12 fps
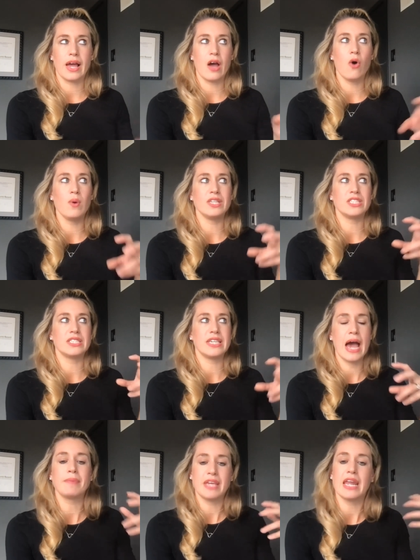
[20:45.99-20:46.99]
like I always
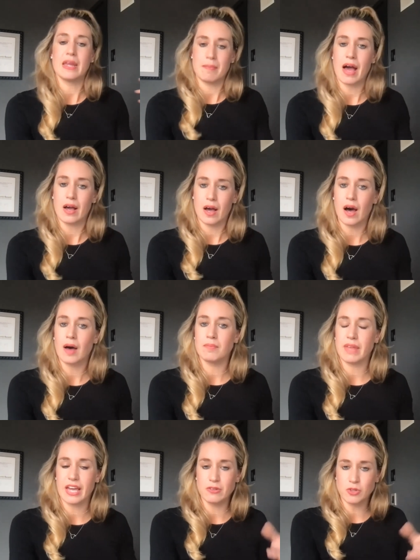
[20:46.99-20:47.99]
kept getting back up.
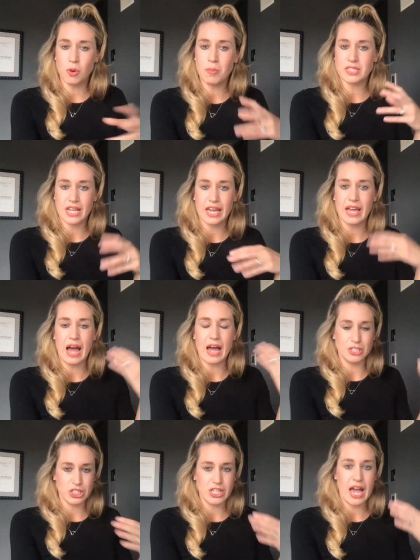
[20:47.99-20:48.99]
Like it was almost mm-hmm. like
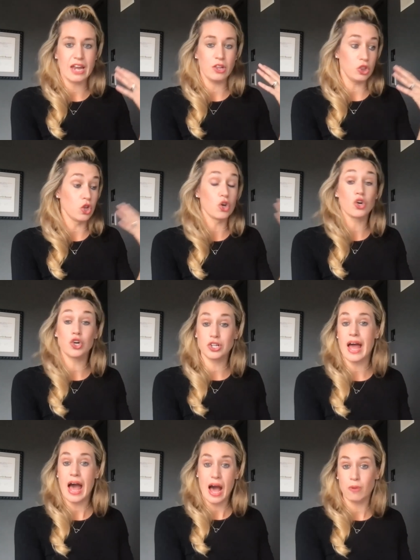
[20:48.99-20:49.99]
I just had
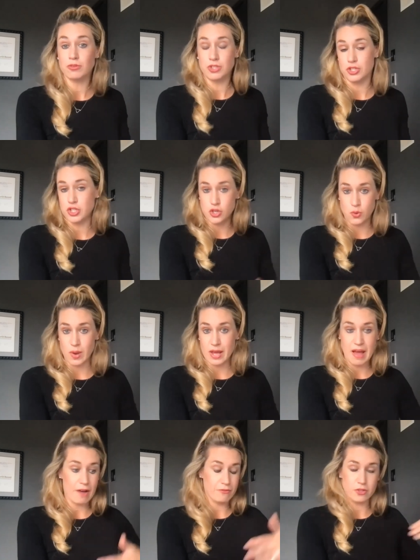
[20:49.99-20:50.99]
learned how to do
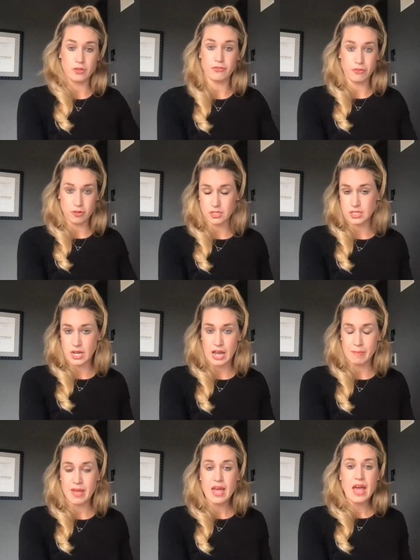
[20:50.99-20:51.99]
it after the first
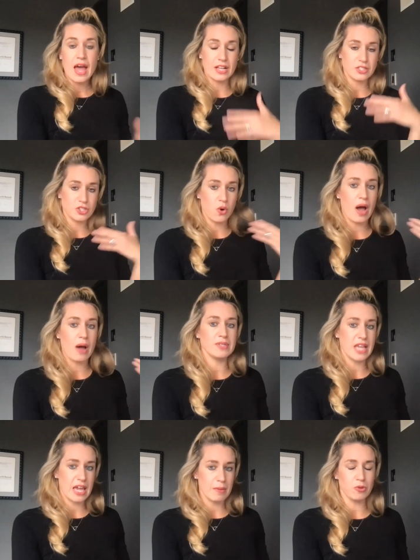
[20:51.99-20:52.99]
time. And so I
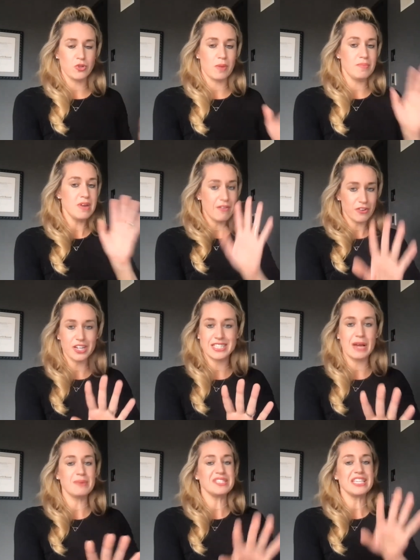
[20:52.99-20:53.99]
was able to, I'm never going
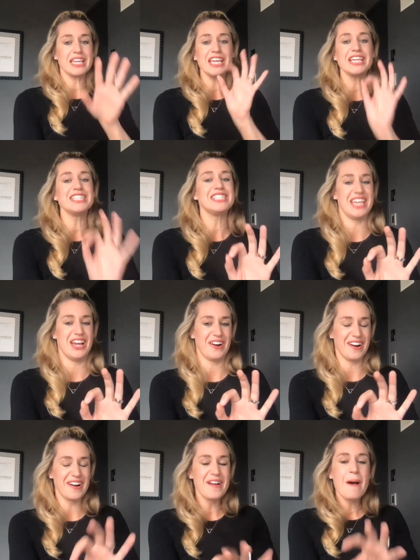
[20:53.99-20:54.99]
to say it was
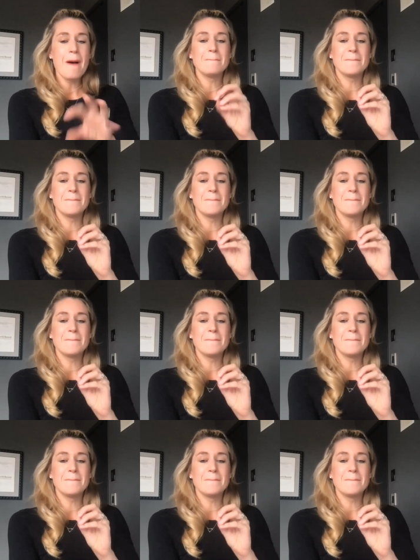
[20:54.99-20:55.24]
easier,